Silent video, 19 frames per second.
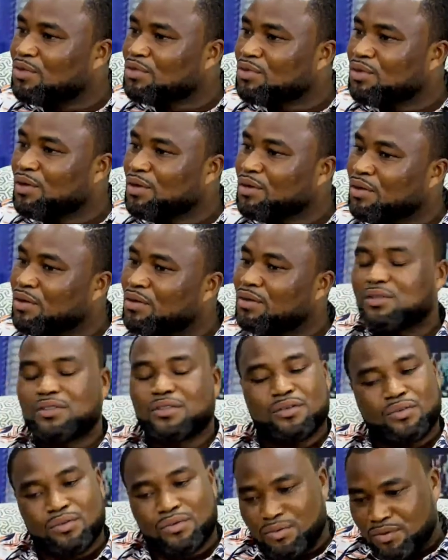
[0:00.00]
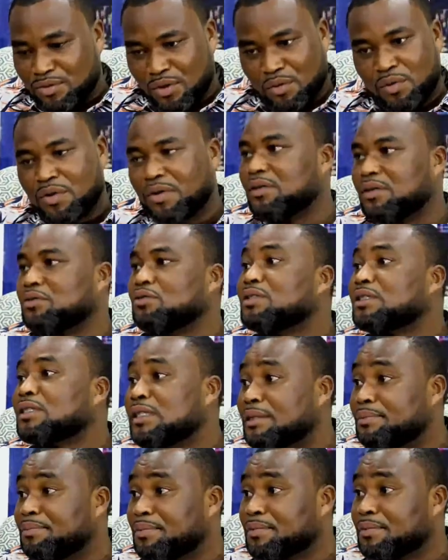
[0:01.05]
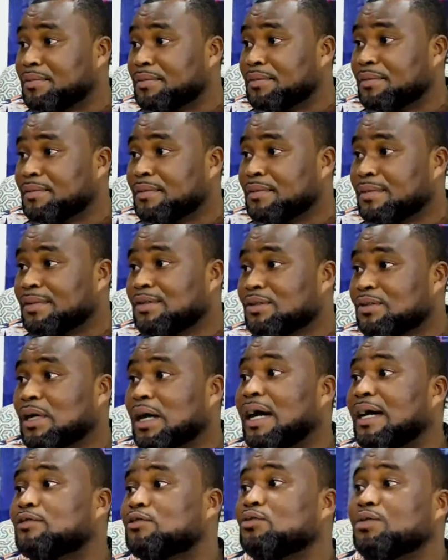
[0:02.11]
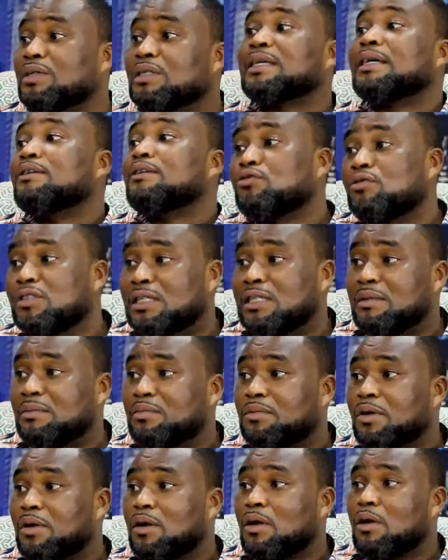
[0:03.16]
What was going on? So don't worry, you sleep. So I had to return to sleep.